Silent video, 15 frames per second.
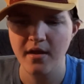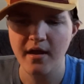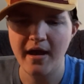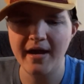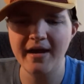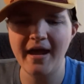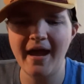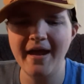
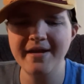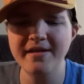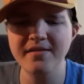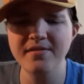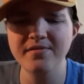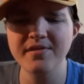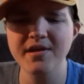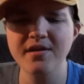I
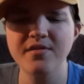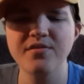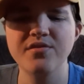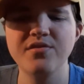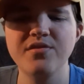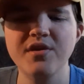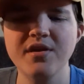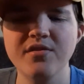didn't
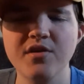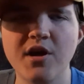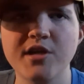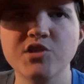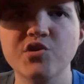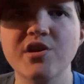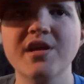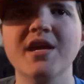think the
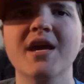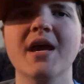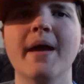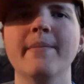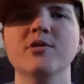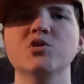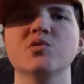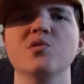on-screen
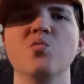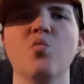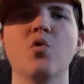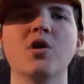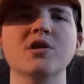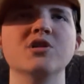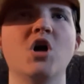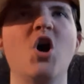chemistry
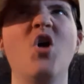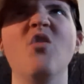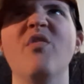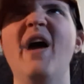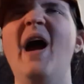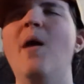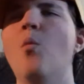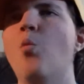worked all
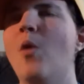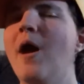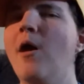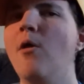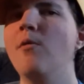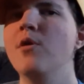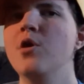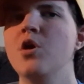that
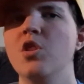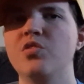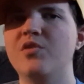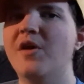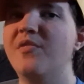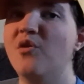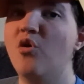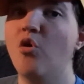well
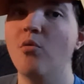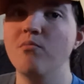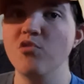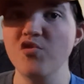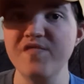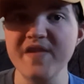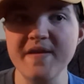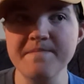throughout the whole
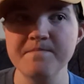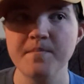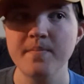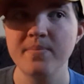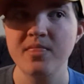movie.